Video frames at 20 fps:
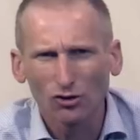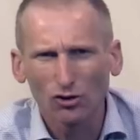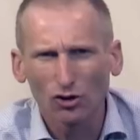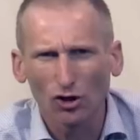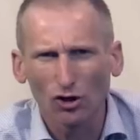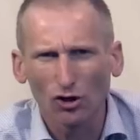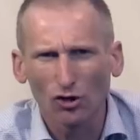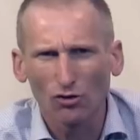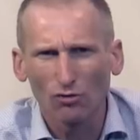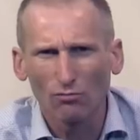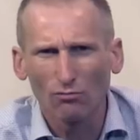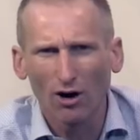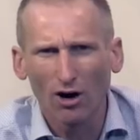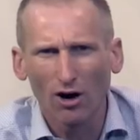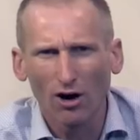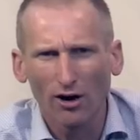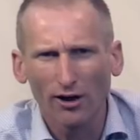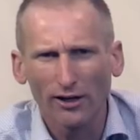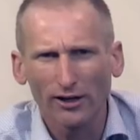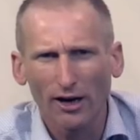to
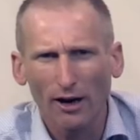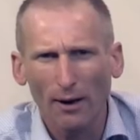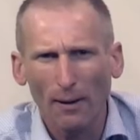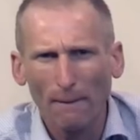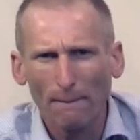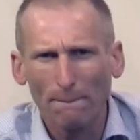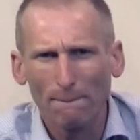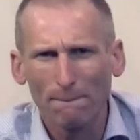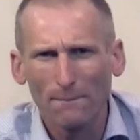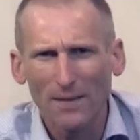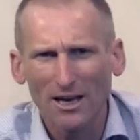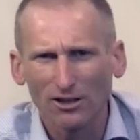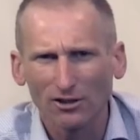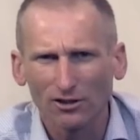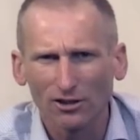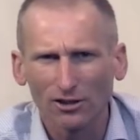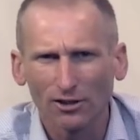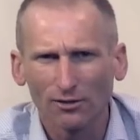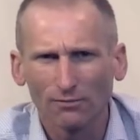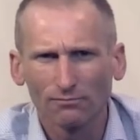my
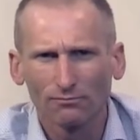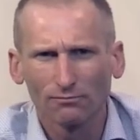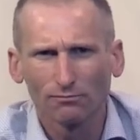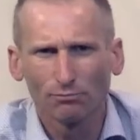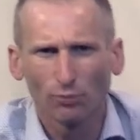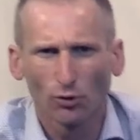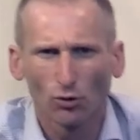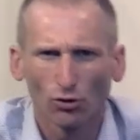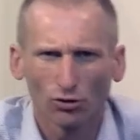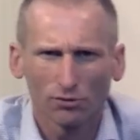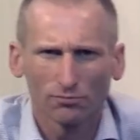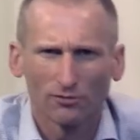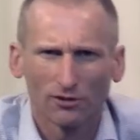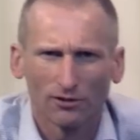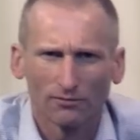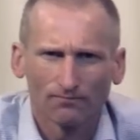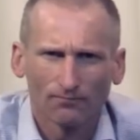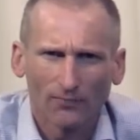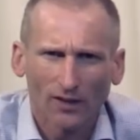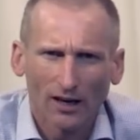medium
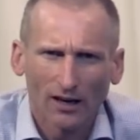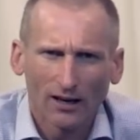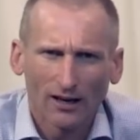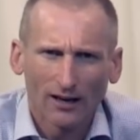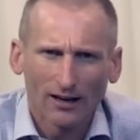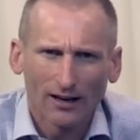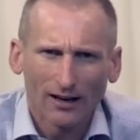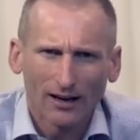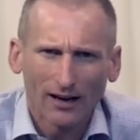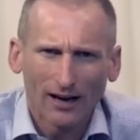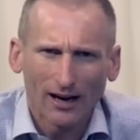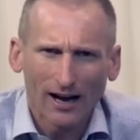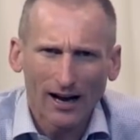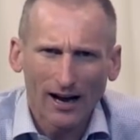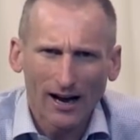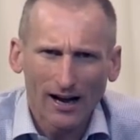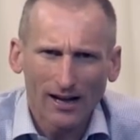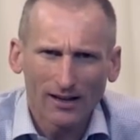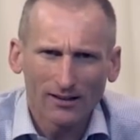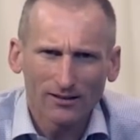Boardman.
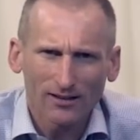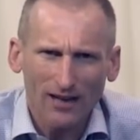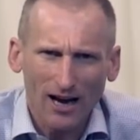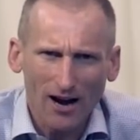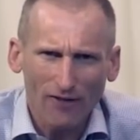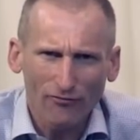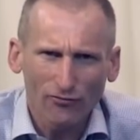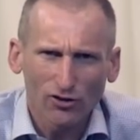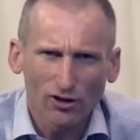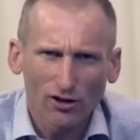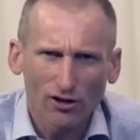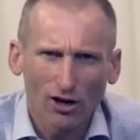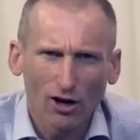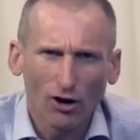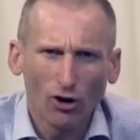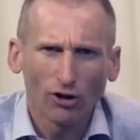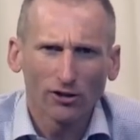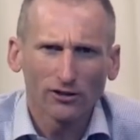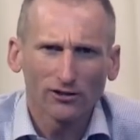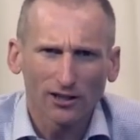And after a
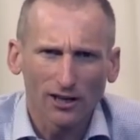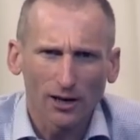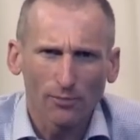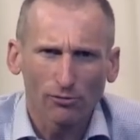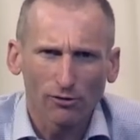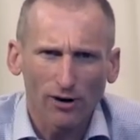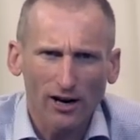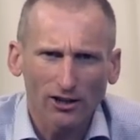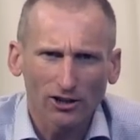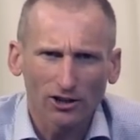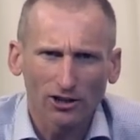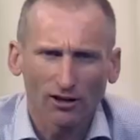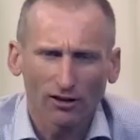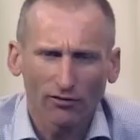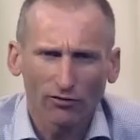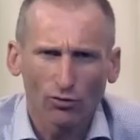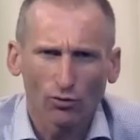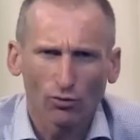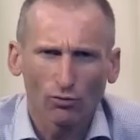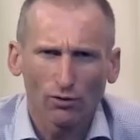lot of deliberation, I
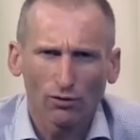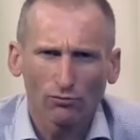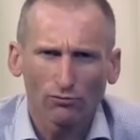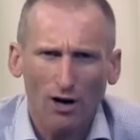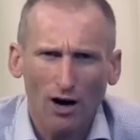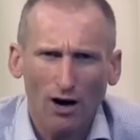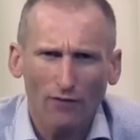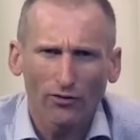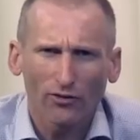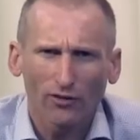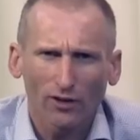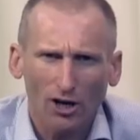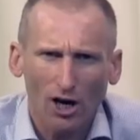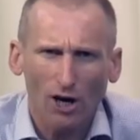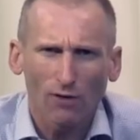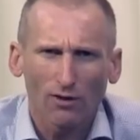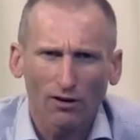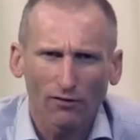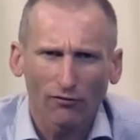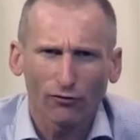thought, well, rather than
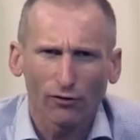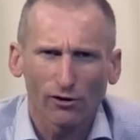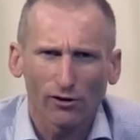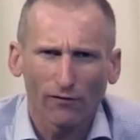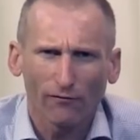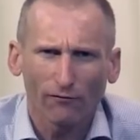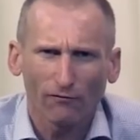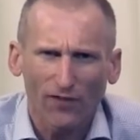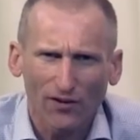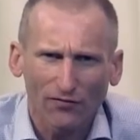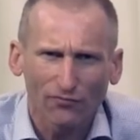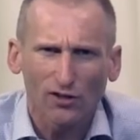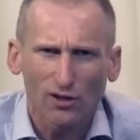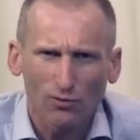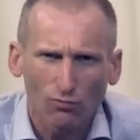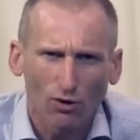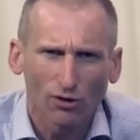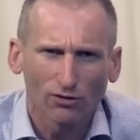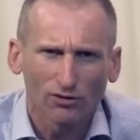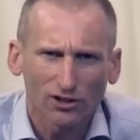going for a
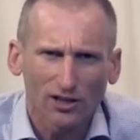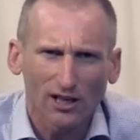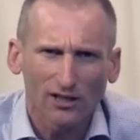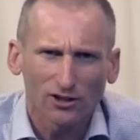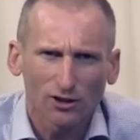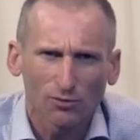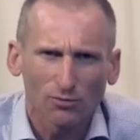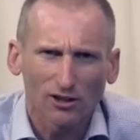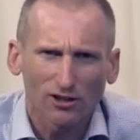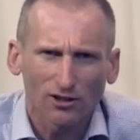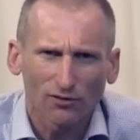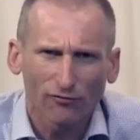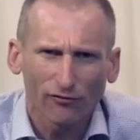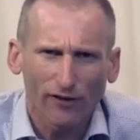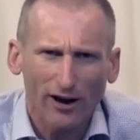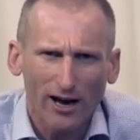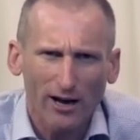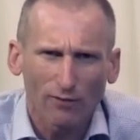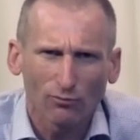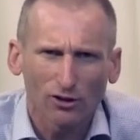51 centimetre
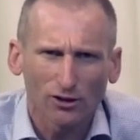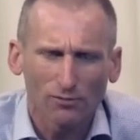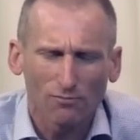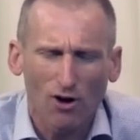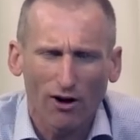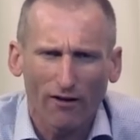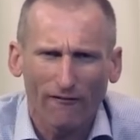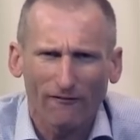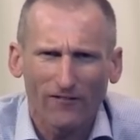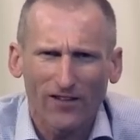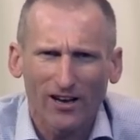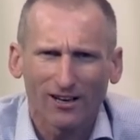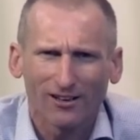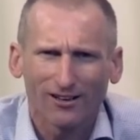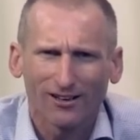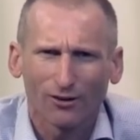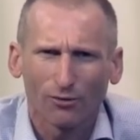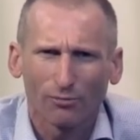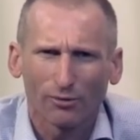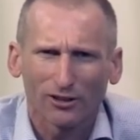frame, which might feel a
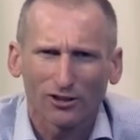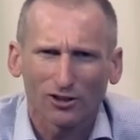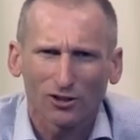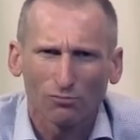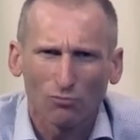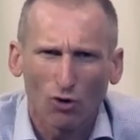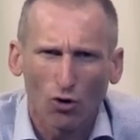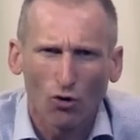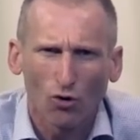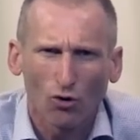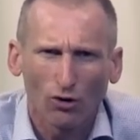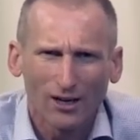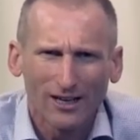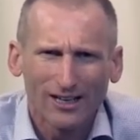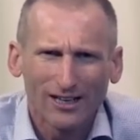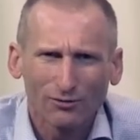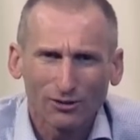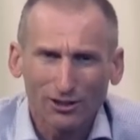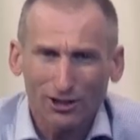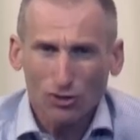little bit small,
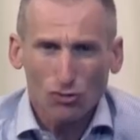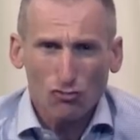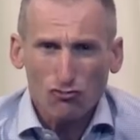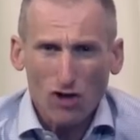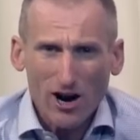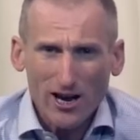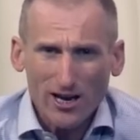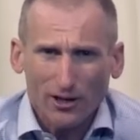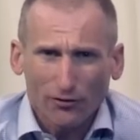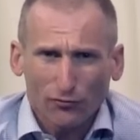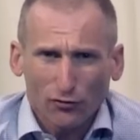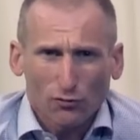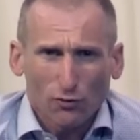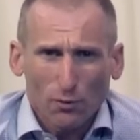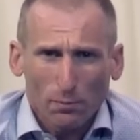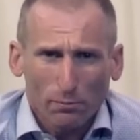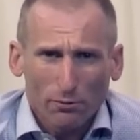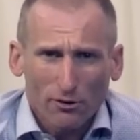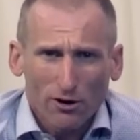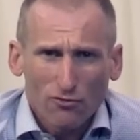which is great if you're a
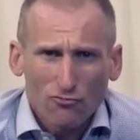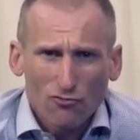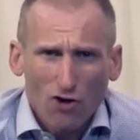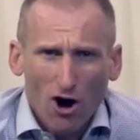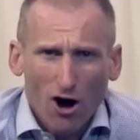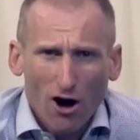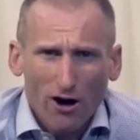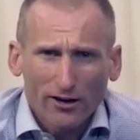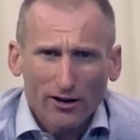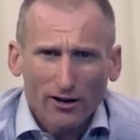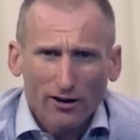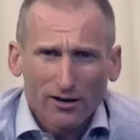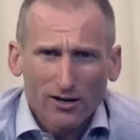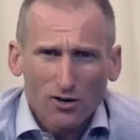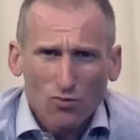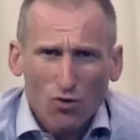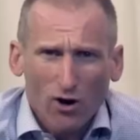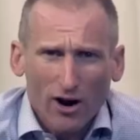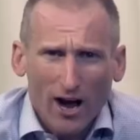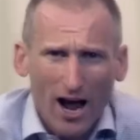pro rider and
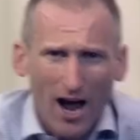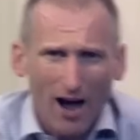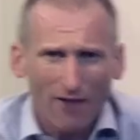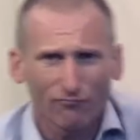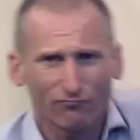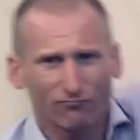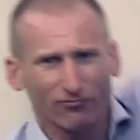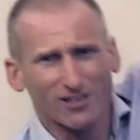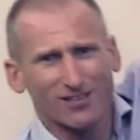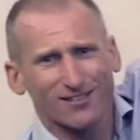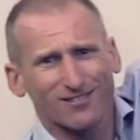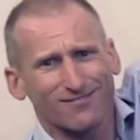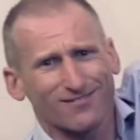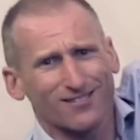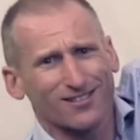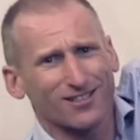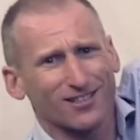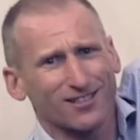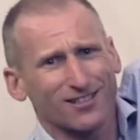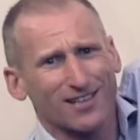you want to have your
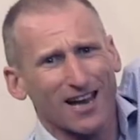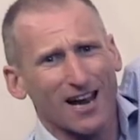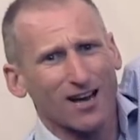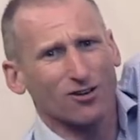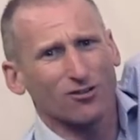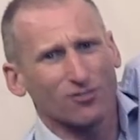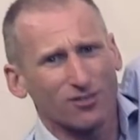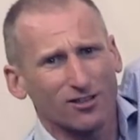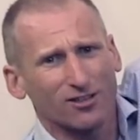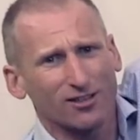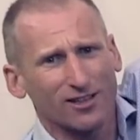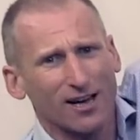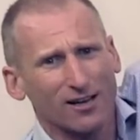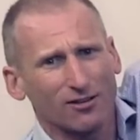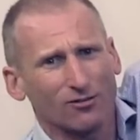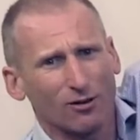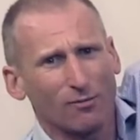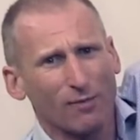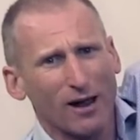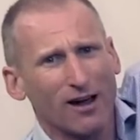stack on your
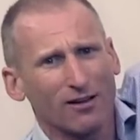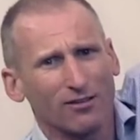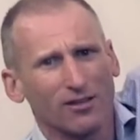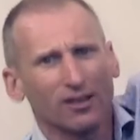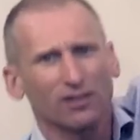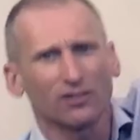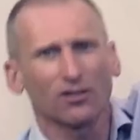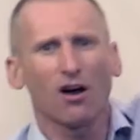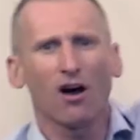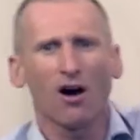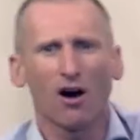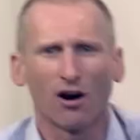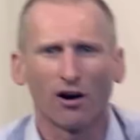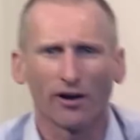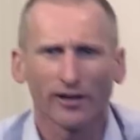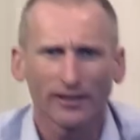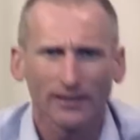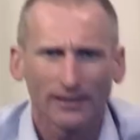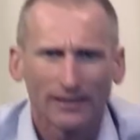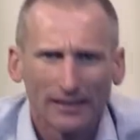saddle about this
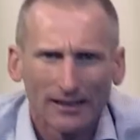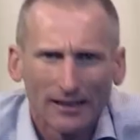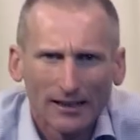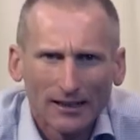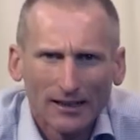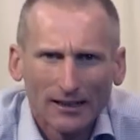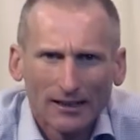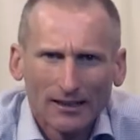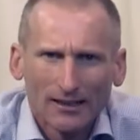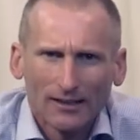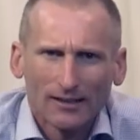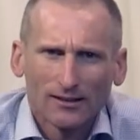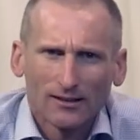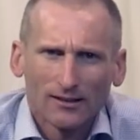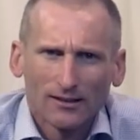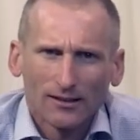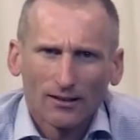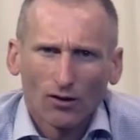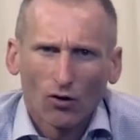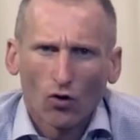high,
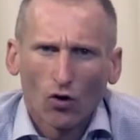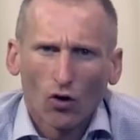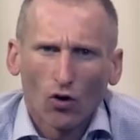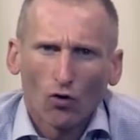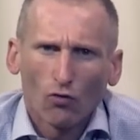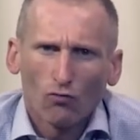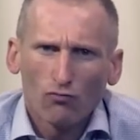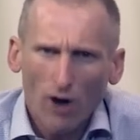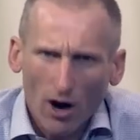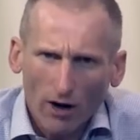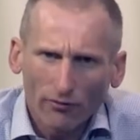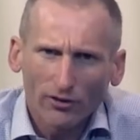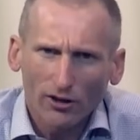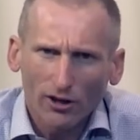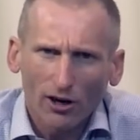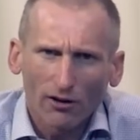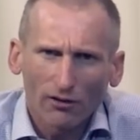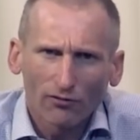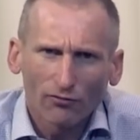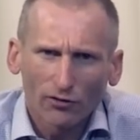rather than
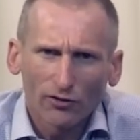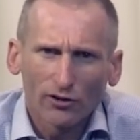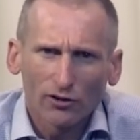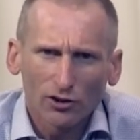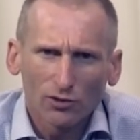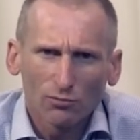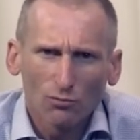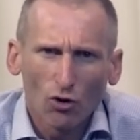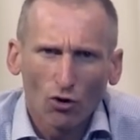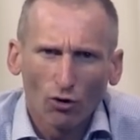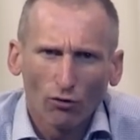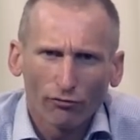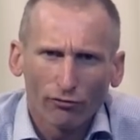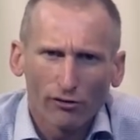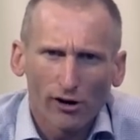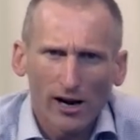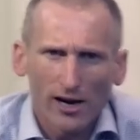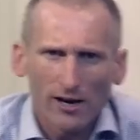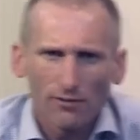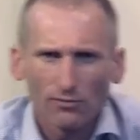going for the small
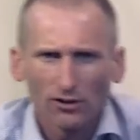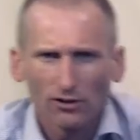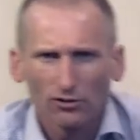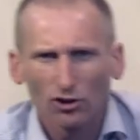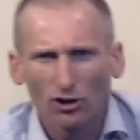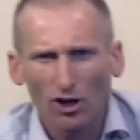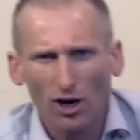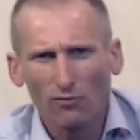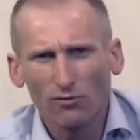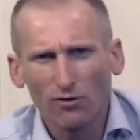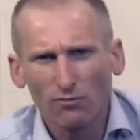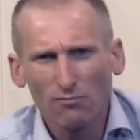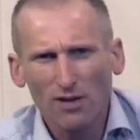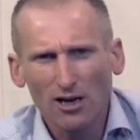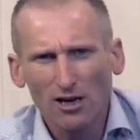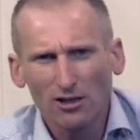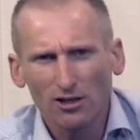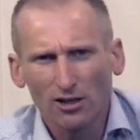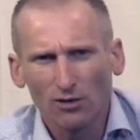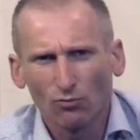frame, to go with
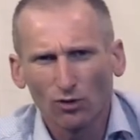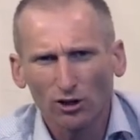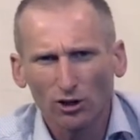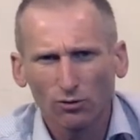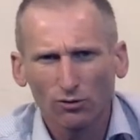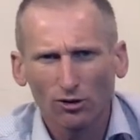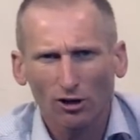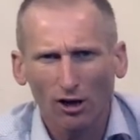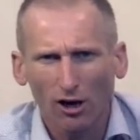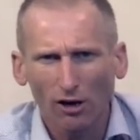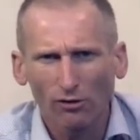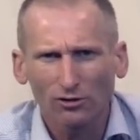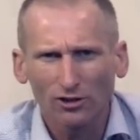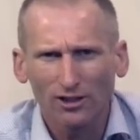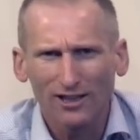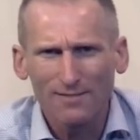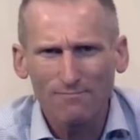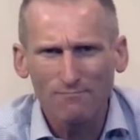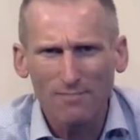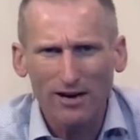medium, which would
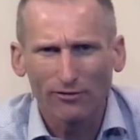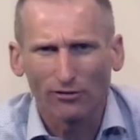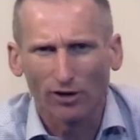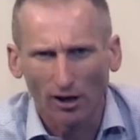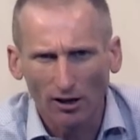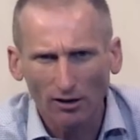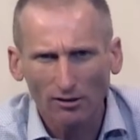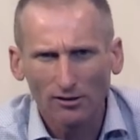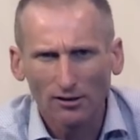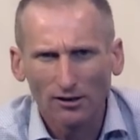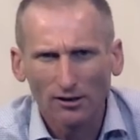closely mirror